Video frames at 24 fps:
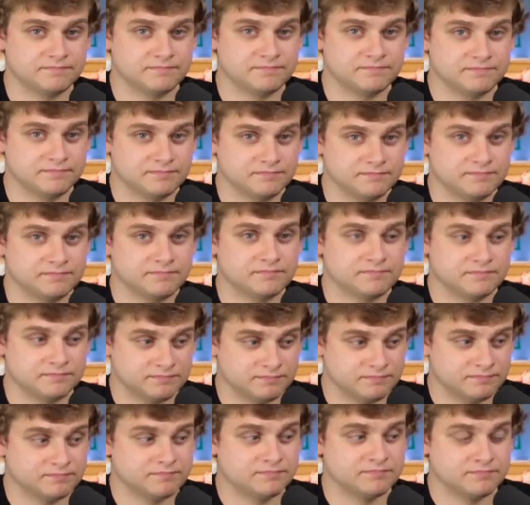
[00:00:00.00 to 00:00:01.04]

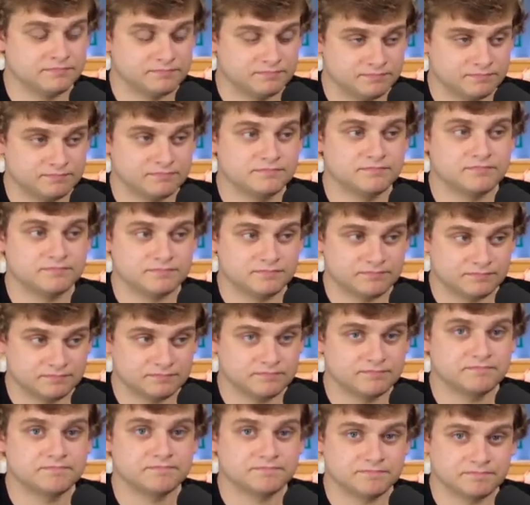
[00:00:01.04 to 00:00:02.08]

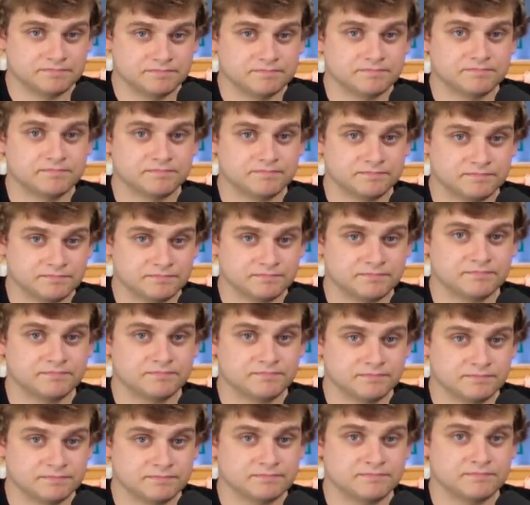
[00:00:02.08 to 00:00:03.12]

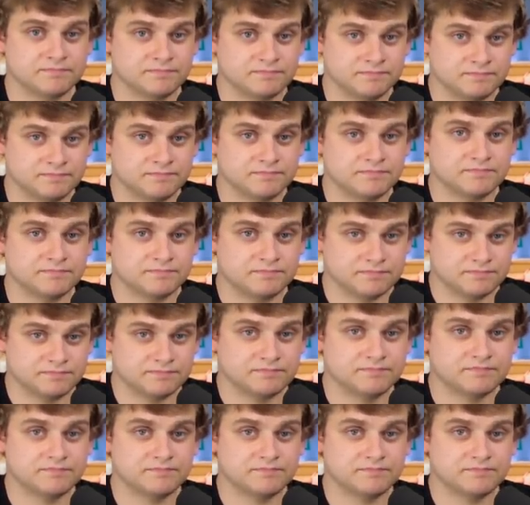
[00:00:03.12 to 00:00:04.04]
[no speech]